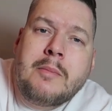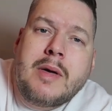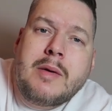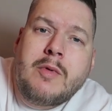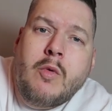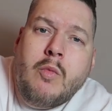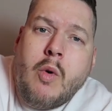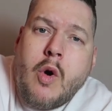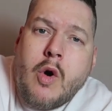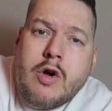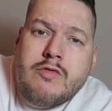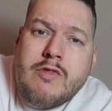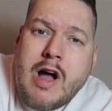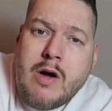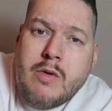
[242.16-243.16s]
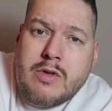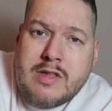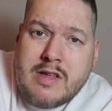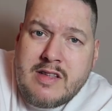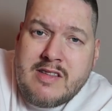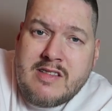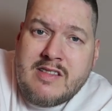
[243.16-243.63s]
people walk around
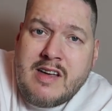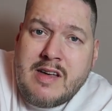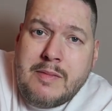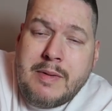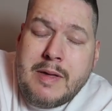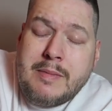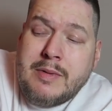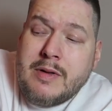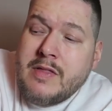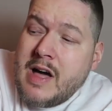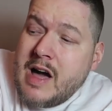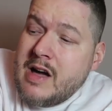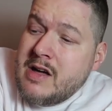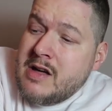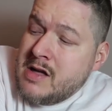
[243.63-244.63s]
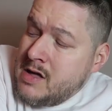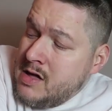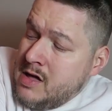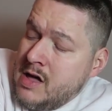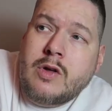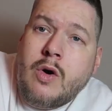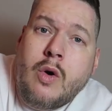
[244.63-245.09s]
and see people that are
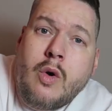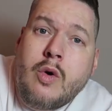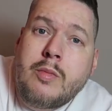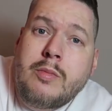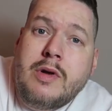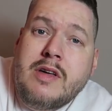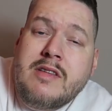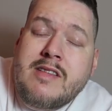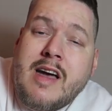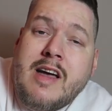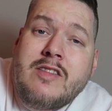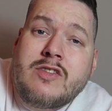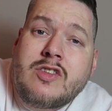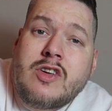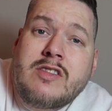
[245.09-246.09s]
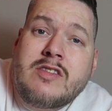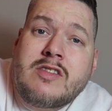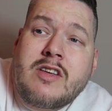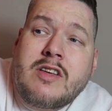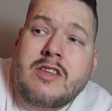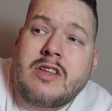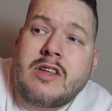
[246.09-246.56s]
homeless, and
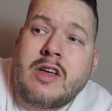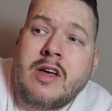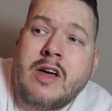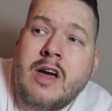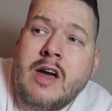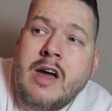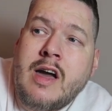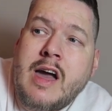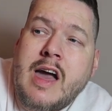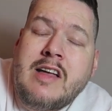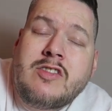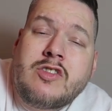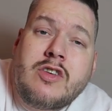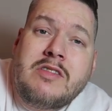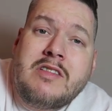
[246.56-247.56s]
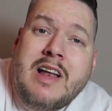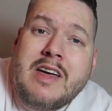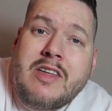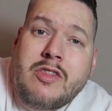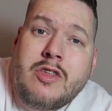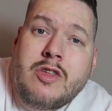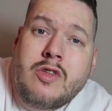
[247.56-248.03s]
just, it's just
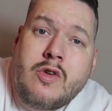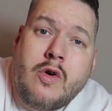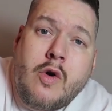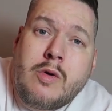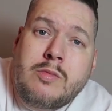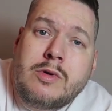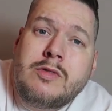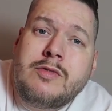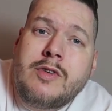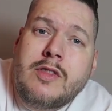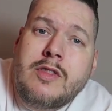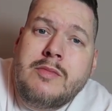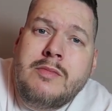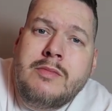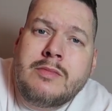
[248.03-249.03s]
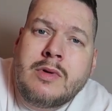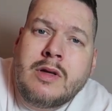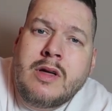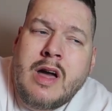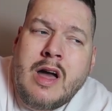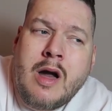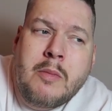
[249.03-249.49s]
like the normal for them.
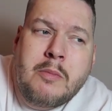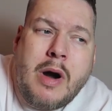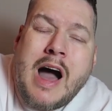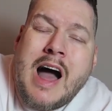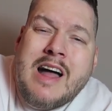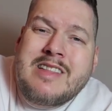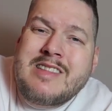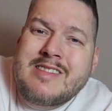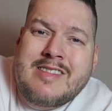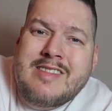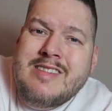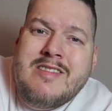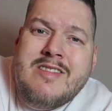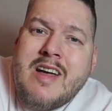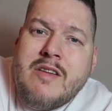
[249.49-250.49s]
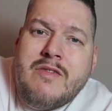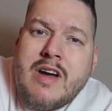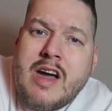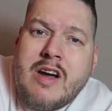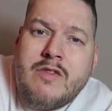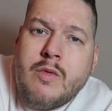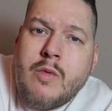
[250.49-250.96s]
But I never
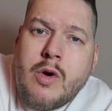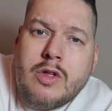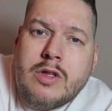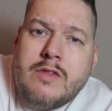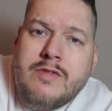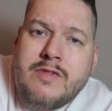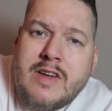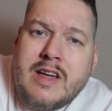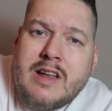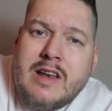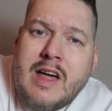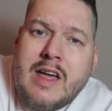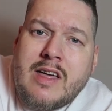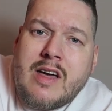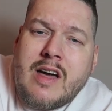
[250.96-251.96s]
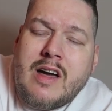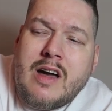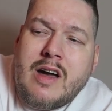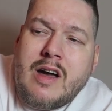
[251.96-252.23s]
ever want to feel like